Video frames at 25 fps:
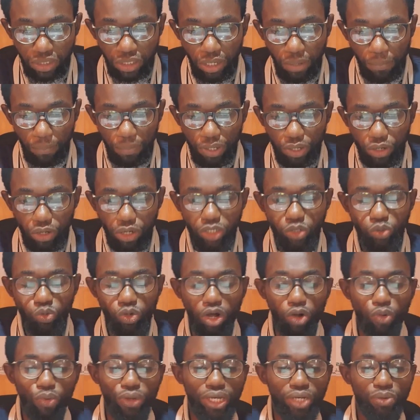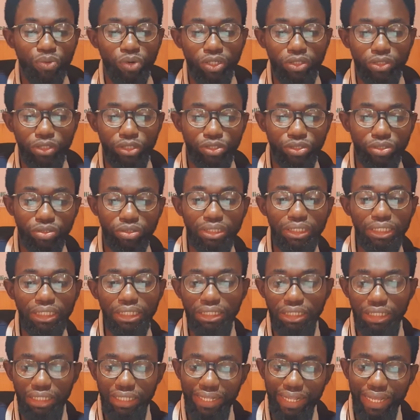Because what we want to do in
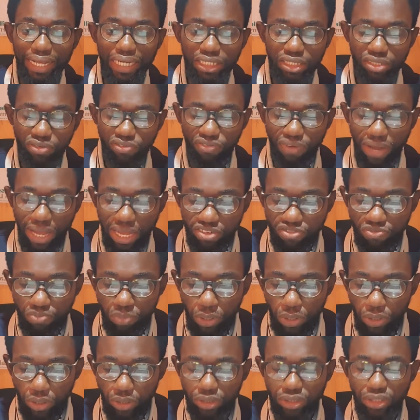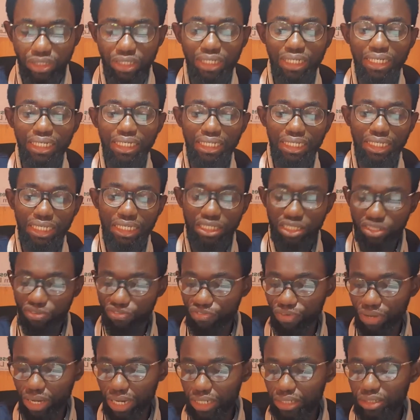the next 5 months is,
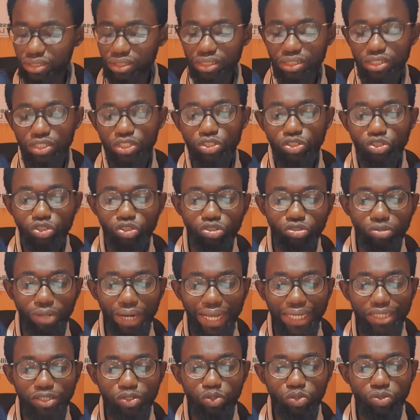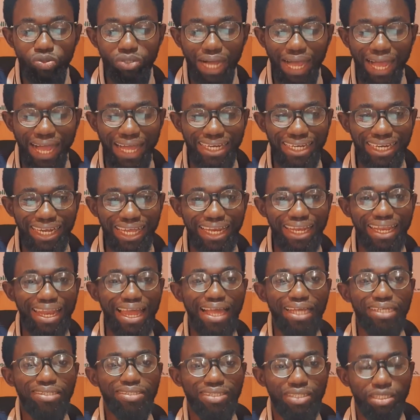first, try to
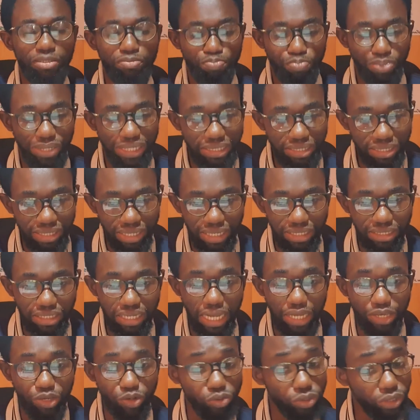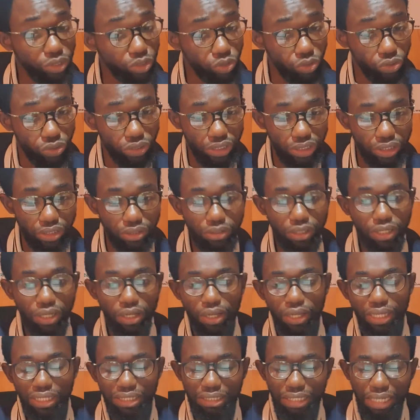analyze the business that you are doing.
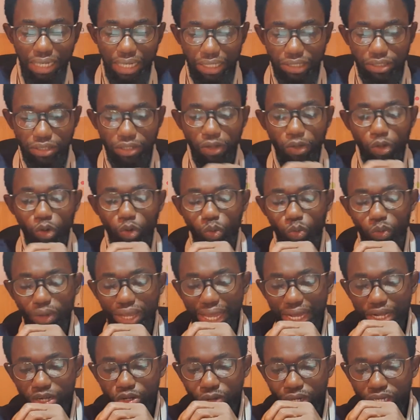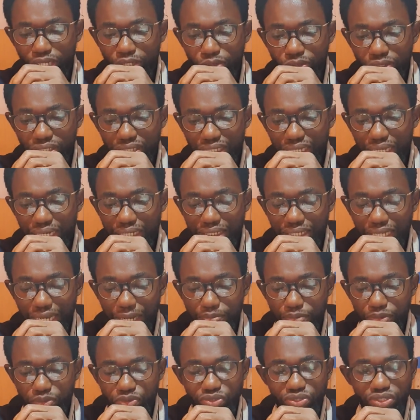Then we are going to take
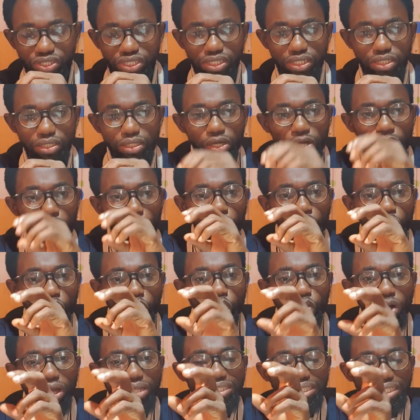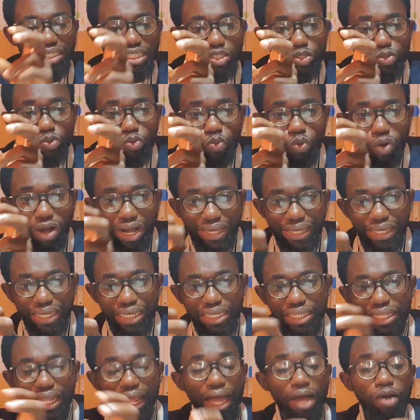time to see what is
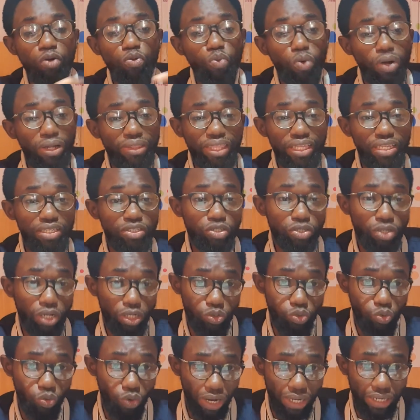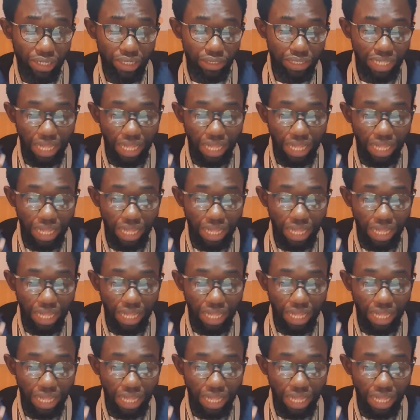working and what is not working.